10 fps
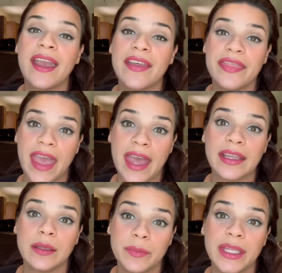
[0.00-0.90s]
And that
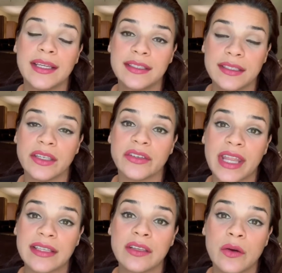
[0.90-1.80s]
can be considered
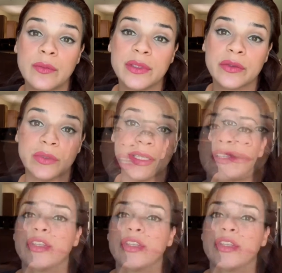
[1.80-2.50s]
as homeschooling.